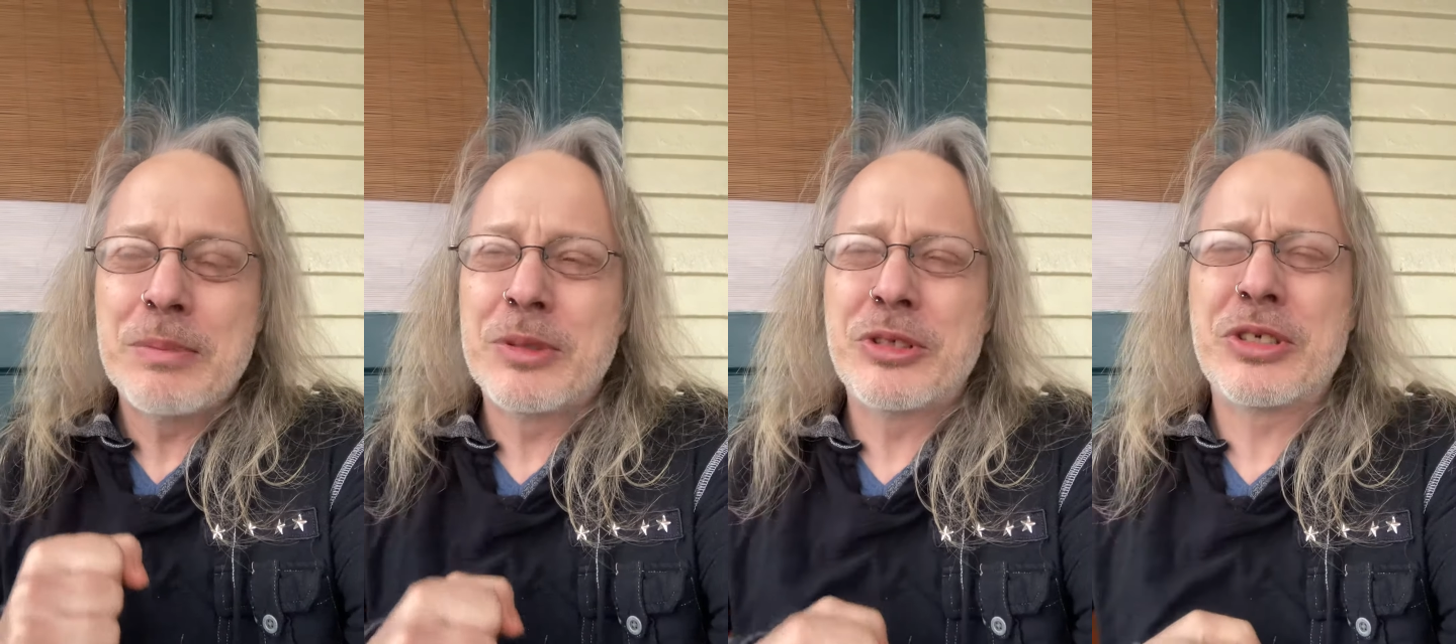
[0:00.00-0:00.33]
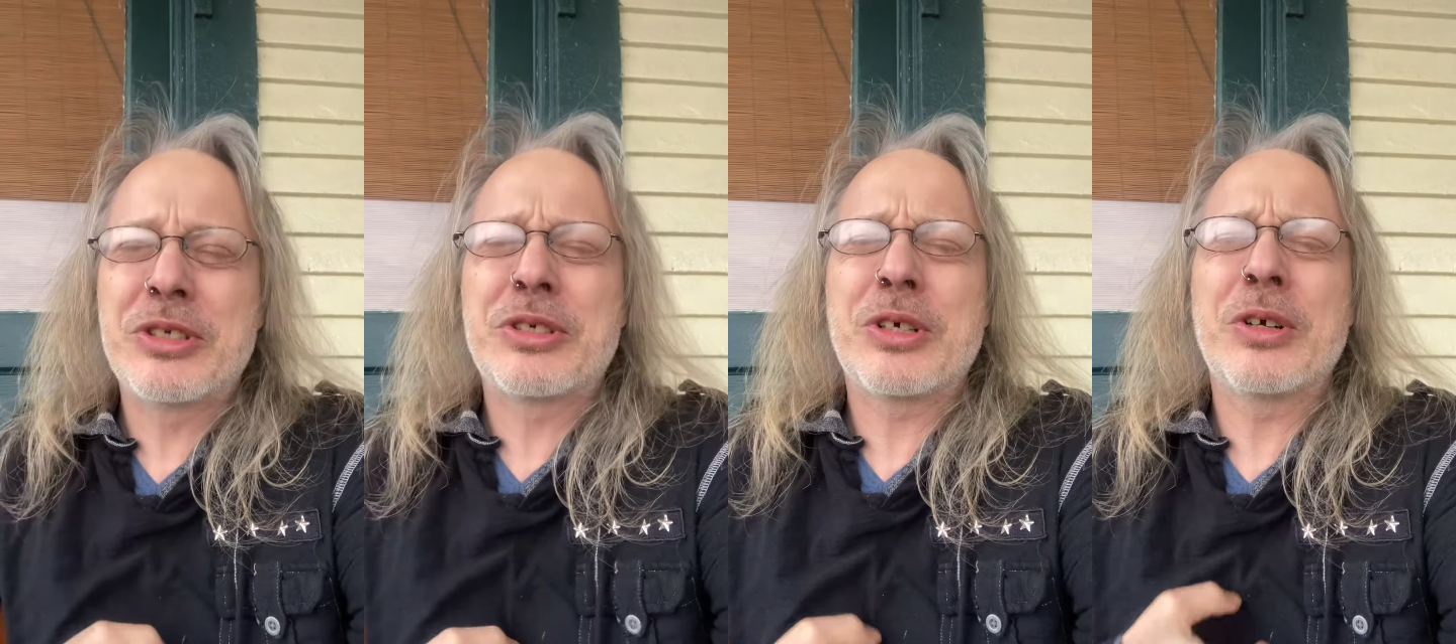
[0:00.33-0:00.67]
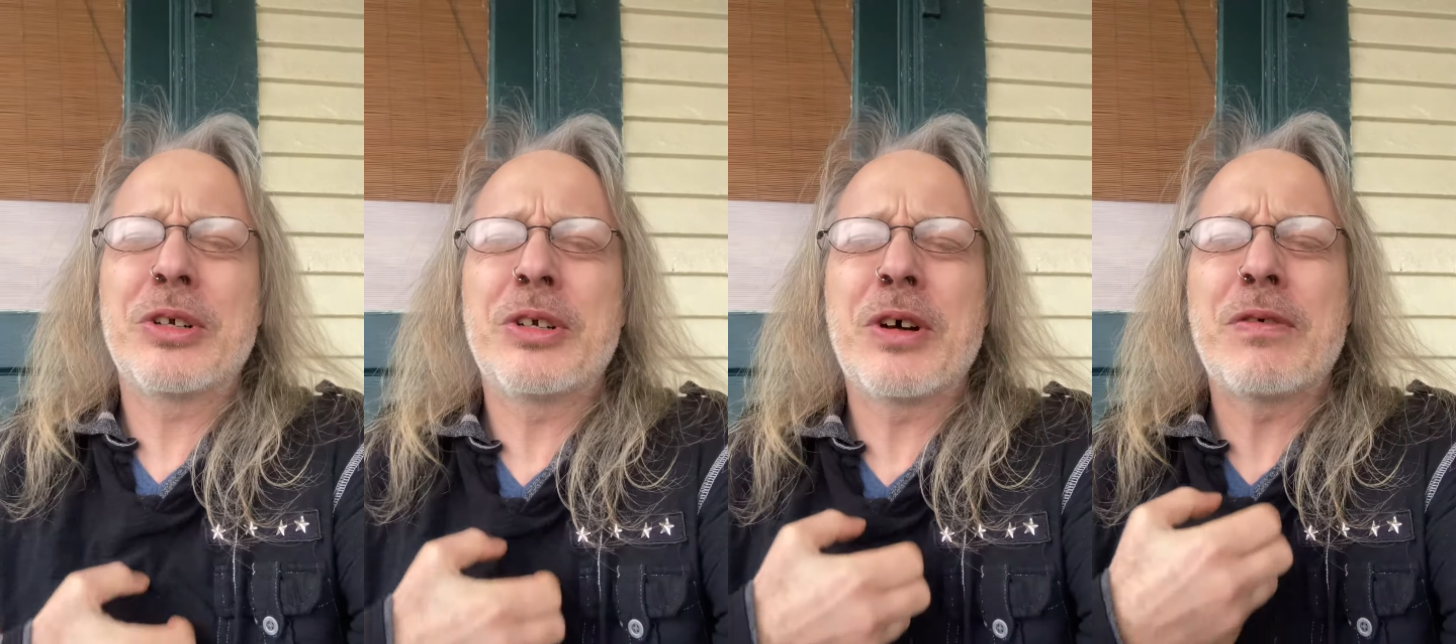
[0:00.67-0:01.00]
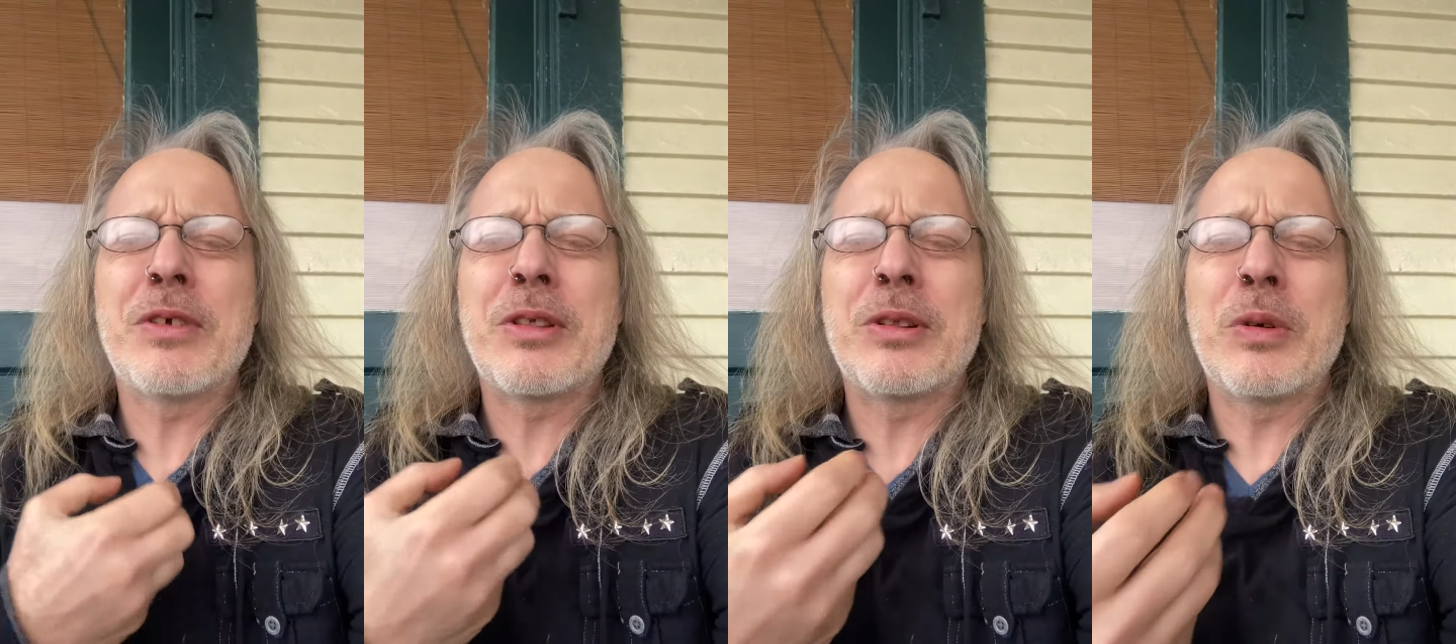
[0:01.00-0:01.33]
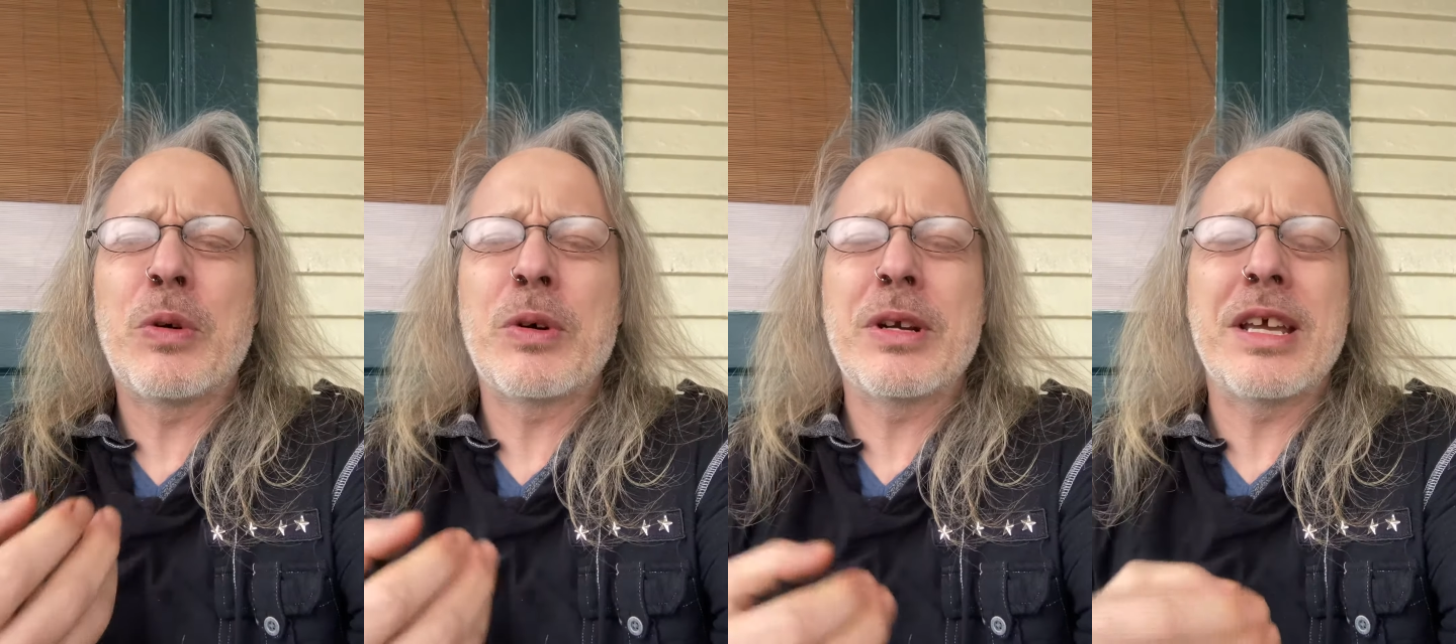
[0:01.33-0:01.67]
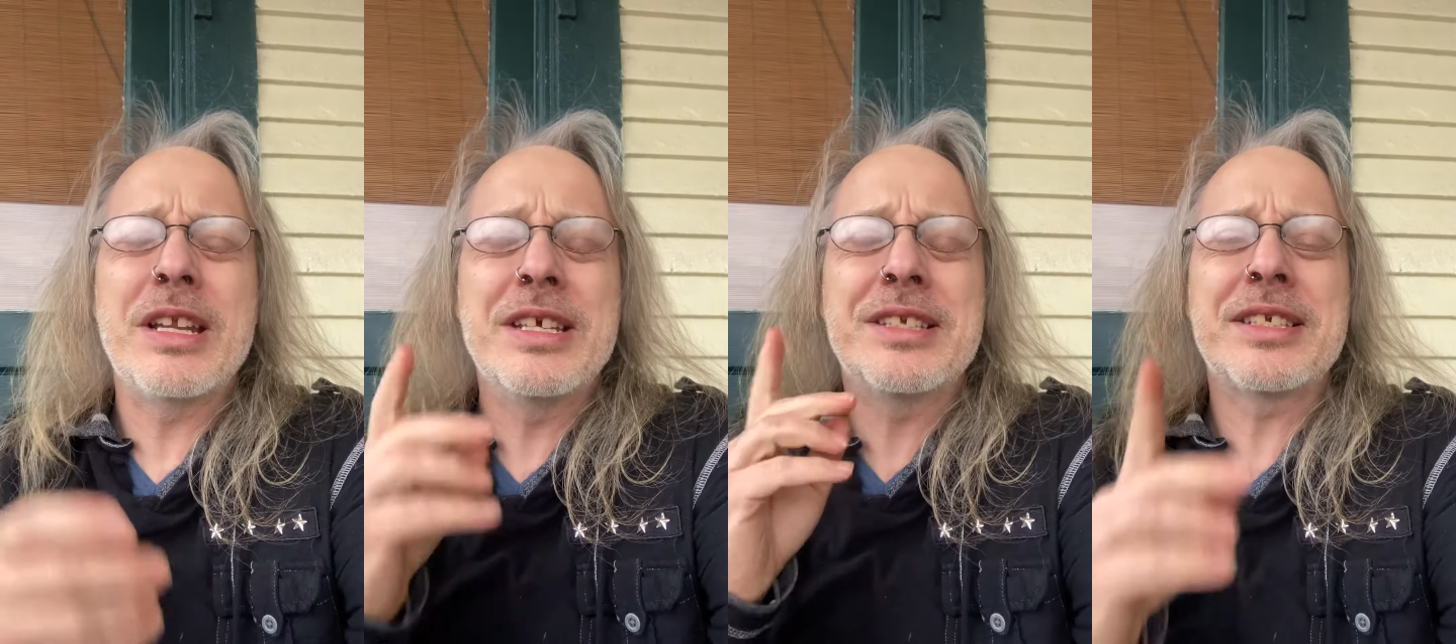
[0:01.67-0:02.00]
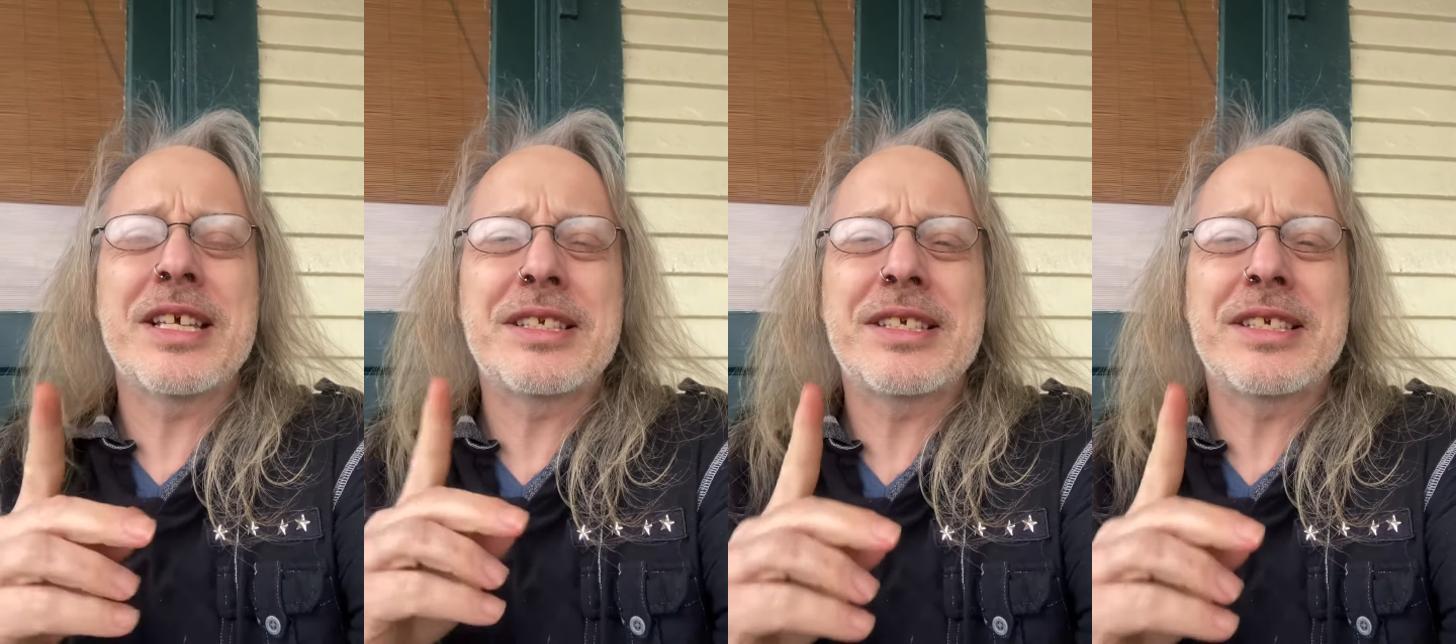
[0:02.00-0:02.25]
Just turn it over to the Lord. And he says